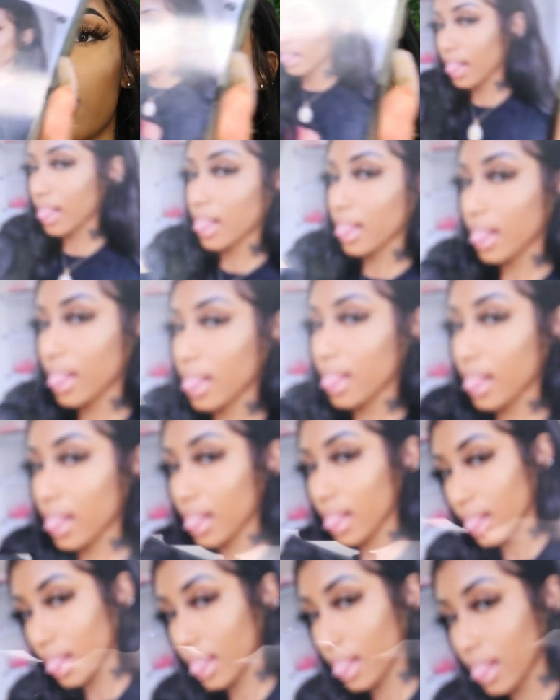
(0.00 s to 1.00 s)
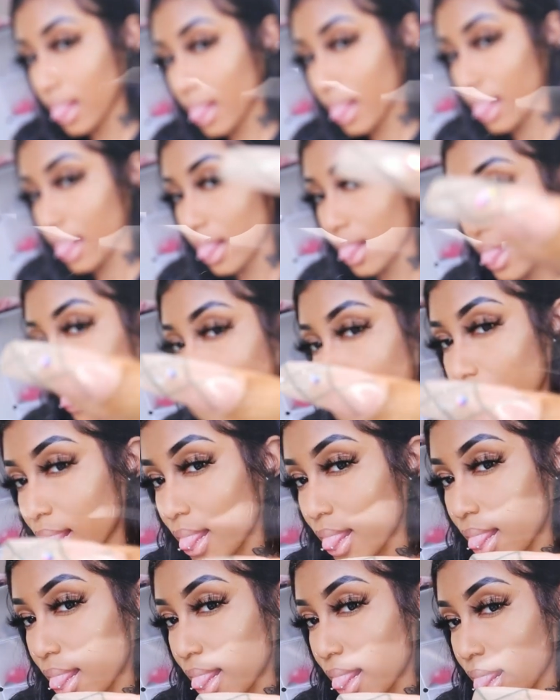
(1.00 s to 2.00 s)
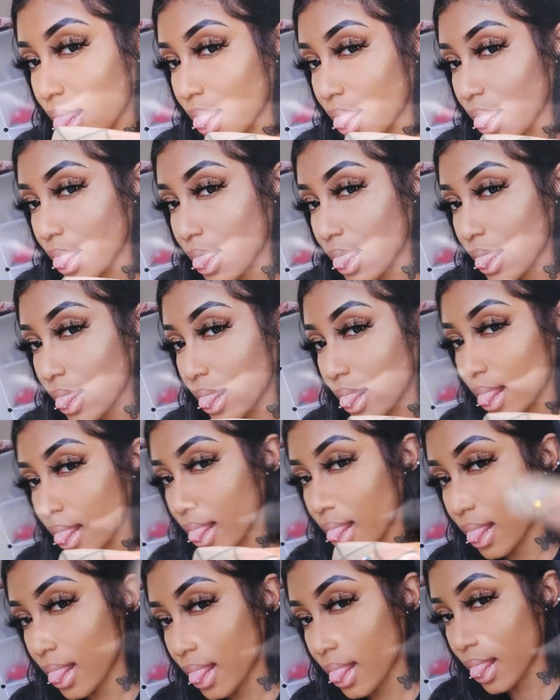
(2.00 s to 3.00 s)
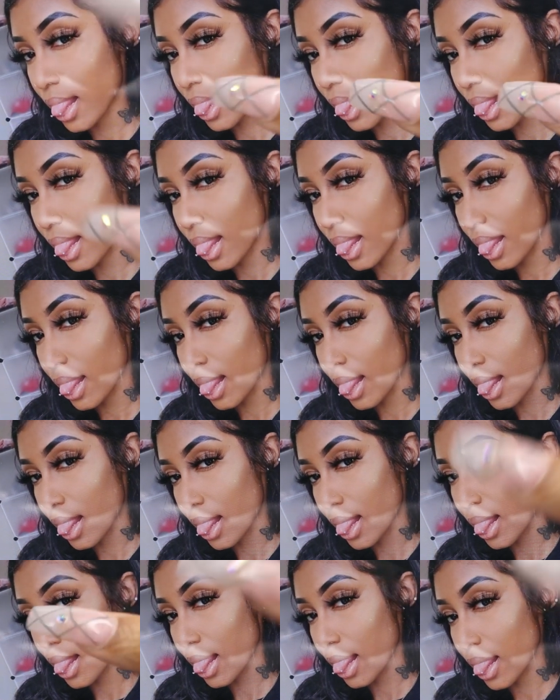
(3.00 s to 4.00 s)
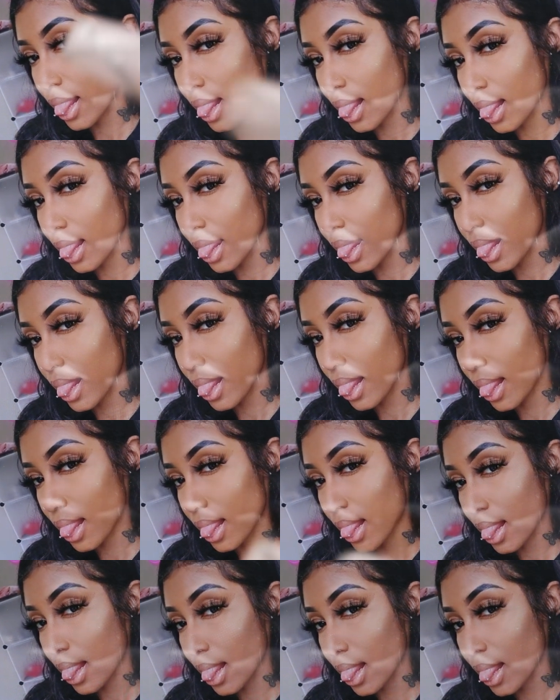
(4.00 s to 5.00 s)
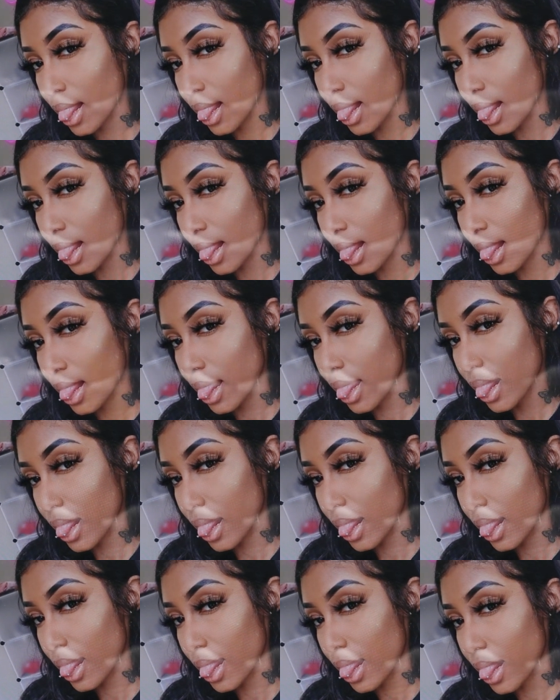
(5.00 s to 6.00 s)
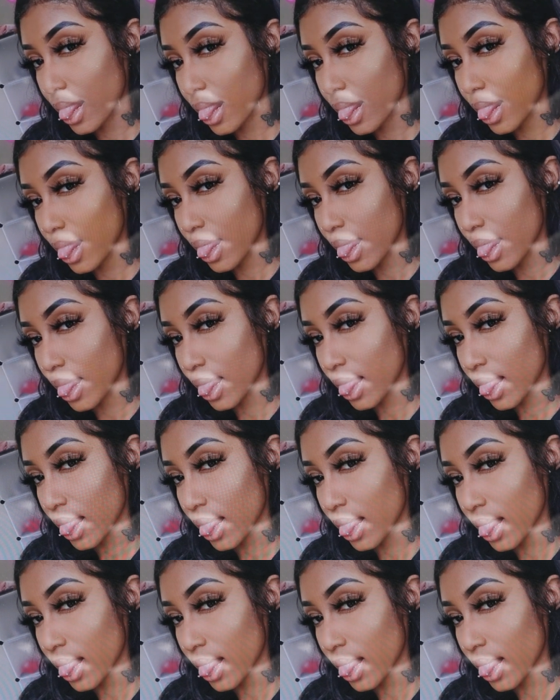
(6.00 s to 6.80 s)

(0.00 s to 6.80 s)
Of me promoting the tongue rings, nose ring, lashes, what's this thing called? A necklace.